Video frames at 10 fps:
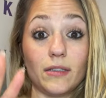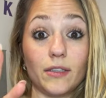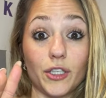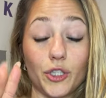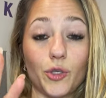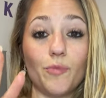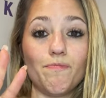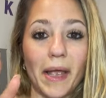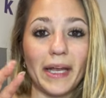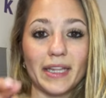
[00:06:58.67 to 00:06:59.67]
the two
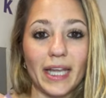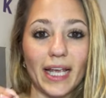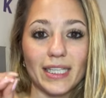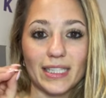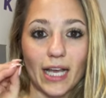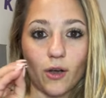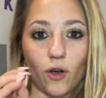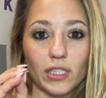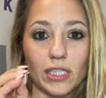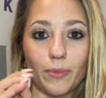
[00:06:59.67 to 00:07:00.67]
main things that
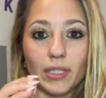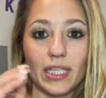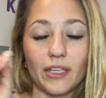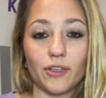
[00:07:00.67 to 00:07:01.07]
causes someone to either